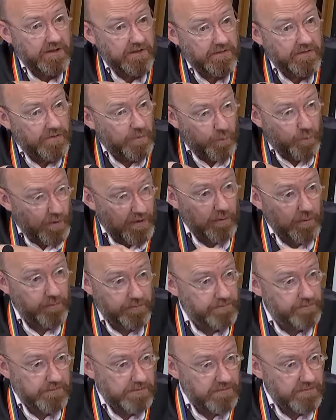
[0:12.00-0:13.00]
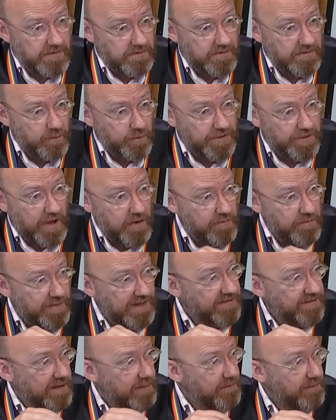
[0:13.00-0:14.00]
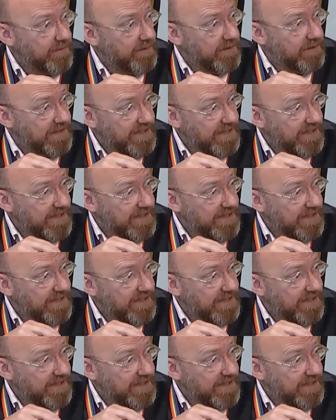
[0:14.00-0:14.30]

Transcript: There will no doubt be some